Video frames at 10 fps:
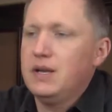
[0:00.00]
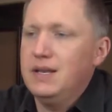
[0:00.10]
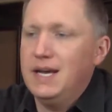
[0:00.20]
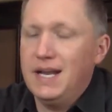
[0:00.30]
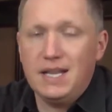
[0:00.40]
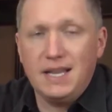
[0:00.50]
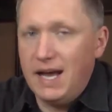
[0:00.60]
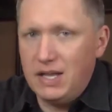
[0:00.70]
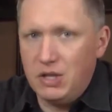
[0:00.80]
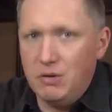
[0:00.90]
Not a
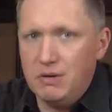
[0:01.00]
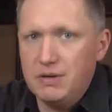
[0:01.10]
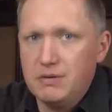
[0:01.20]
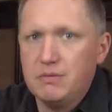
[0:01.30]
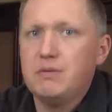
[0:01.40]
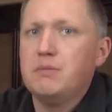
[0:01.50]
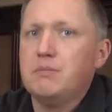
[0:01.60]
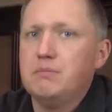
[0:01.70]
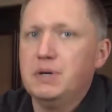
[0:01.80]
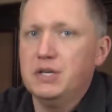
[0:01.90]
lot lower,
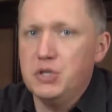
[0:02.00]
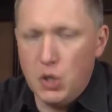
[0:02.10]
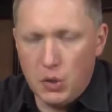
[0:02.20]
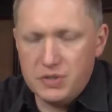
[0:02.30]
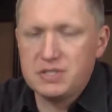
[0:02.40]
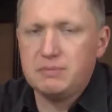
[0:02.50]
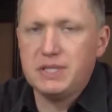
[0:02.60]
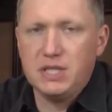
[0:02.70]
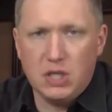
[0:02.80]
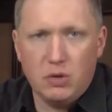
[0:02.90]
but
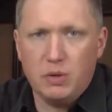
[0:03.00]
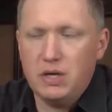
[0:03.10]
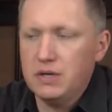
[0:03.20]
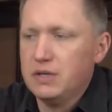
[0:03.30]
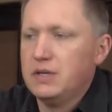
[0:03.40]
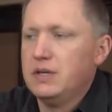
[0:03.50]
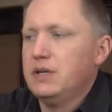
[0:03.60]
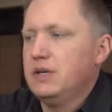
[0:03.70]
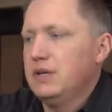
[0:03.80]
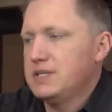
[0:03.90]
noticeably lower.
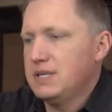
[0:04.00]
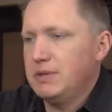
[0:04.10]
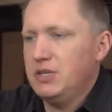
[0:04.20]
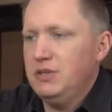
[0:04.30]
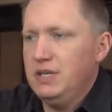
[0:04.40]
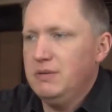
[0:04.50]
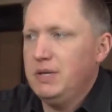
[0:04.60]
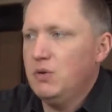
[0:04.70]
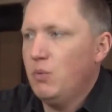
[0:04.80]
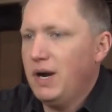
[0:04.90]
Something you need to
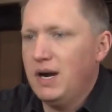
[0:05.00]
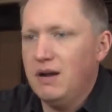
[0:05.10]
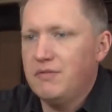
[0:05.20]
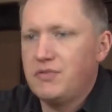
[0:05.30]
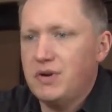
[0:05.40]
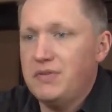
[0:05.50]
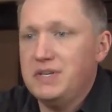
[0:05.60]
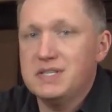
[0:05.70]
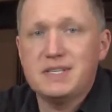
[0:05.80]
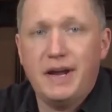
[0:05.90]
be aware of throughout the
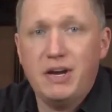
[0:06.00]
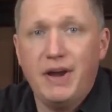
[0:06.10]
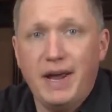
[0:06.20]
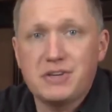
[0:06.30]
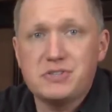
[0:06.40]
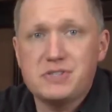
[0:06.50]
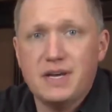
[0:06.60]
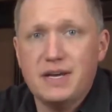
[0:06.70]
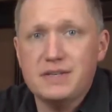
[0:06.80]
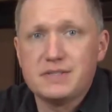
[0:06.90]
entire
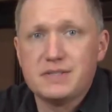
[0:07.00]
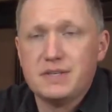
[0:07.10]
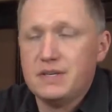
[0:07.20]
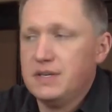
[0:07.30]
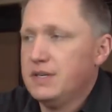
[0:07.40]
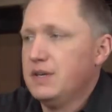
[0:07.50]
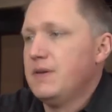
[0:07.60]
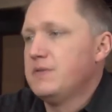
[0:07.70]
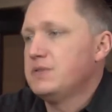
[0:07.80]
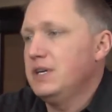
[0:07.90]
exercise.
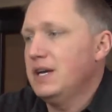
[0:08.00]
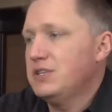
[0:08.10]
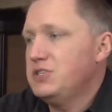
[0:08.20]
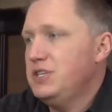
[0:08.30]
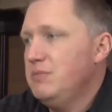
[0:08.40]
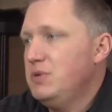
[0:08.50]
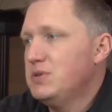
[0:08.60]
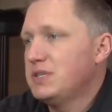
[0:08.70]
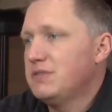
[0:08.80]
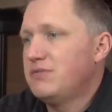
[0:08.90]
So you got the sheet
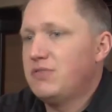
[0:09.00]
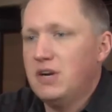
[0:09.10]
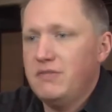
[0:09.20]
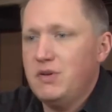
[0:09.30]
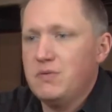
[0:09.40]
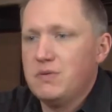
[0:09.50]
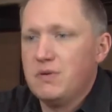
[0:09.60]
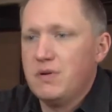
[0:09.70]
music in front of you.